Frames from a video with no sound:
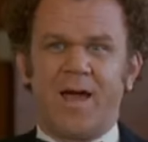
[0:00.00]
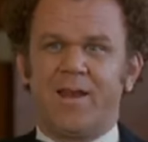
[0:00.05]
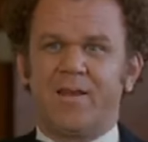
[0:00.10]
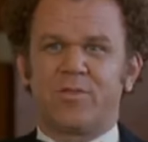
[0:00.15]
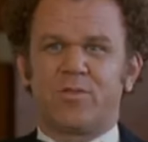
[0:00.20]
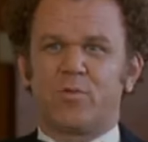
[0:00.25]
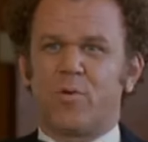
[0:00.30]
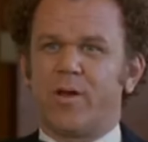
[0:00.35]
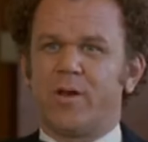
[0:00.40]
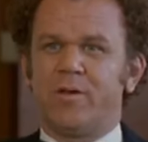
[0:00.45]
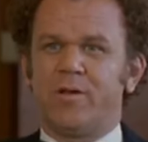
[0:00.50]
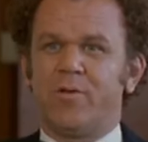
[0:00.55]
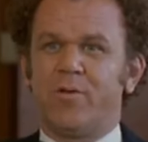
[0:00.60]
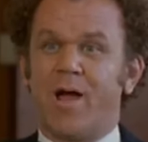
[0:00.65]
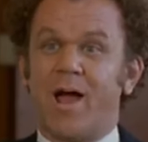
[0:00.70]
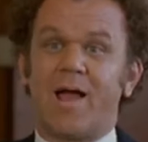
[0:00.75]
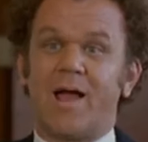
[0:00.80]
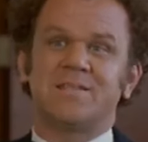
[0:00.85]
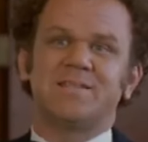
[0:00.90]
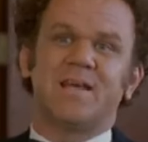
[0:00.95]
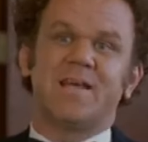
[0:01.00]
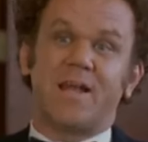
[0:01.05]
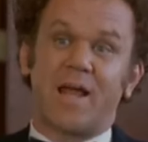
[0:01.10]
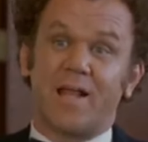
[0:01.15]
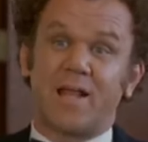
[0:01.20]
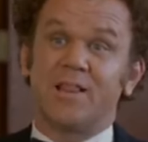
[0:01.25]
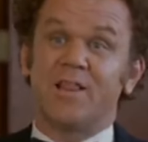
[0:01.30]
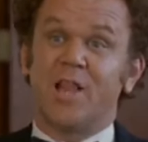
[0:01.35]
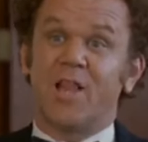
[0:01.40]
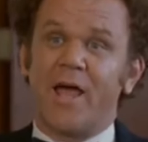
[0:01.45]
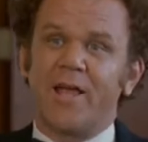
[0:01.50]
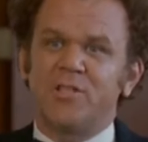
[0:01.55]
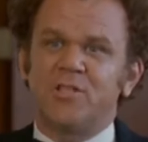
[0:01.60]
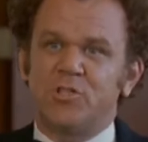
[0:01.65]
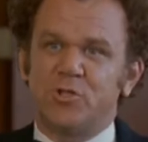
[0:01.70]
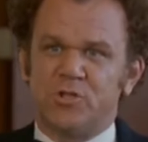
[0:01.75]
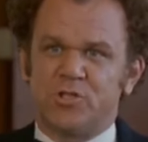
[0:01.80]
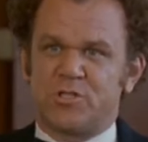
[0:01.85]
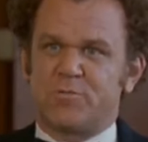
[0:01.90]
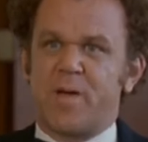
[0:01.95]
I didn't threaten you. I said I'd like
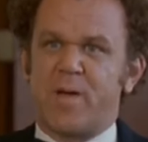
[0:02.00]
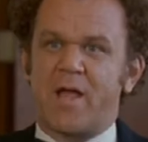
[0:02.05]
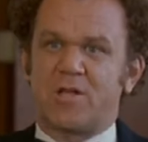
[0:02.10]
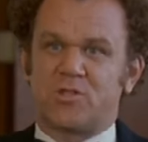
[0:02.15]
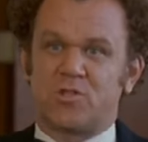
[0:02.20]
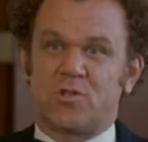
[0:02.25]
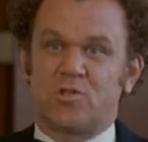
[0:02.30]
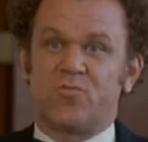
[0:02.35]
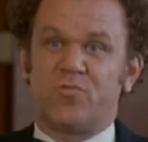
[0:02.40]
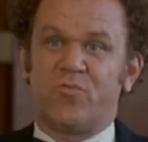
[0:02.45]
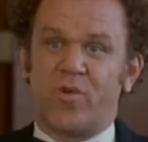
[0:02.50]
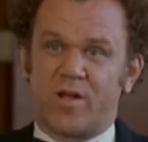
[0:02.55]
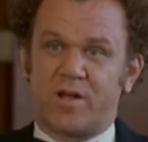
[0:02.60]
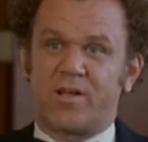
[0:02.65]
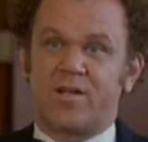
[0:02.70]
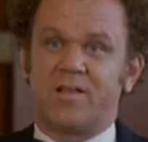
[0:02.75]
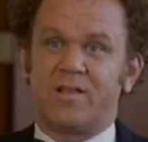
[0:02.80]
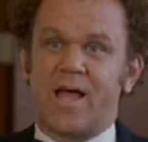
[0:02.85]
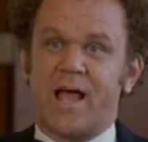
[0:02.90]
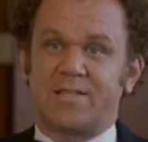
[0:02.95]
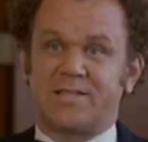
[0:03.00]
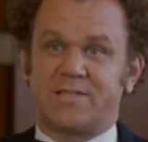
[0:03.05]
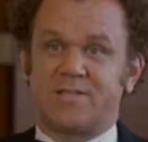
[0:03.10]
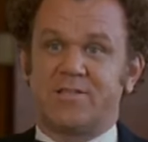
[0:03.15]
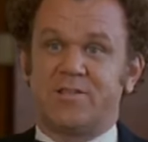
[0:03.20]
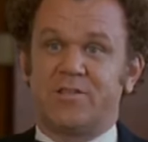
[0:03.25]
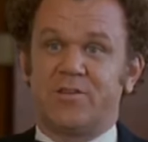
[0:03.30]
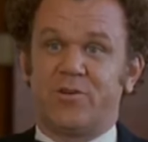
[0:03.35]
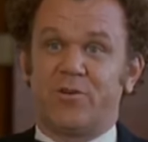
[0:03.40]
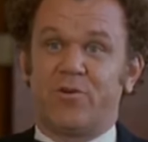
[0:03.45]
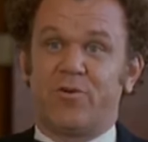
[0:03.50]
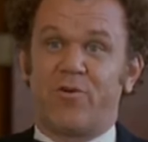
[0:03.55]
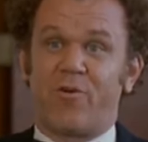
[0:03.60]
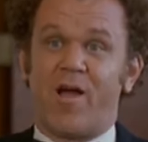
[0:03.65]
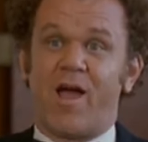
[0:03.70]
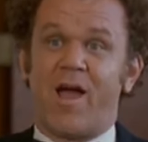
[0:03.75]
to smash those fucking glasses into your